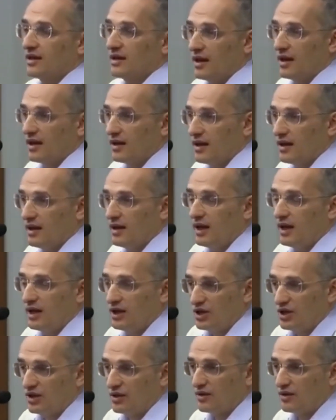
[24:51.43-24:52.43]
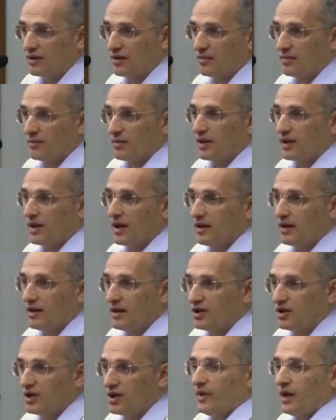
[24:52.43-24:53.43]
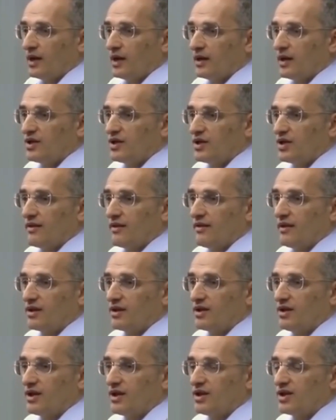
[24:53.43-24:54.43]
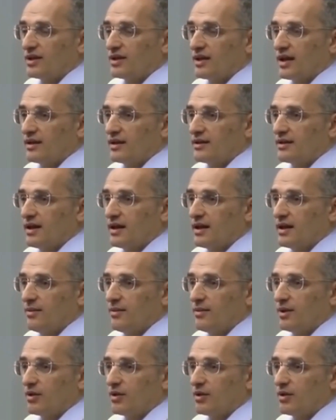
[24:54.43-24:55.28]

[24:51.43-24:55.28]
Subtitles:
It has healing properties. When a person is healed by plants,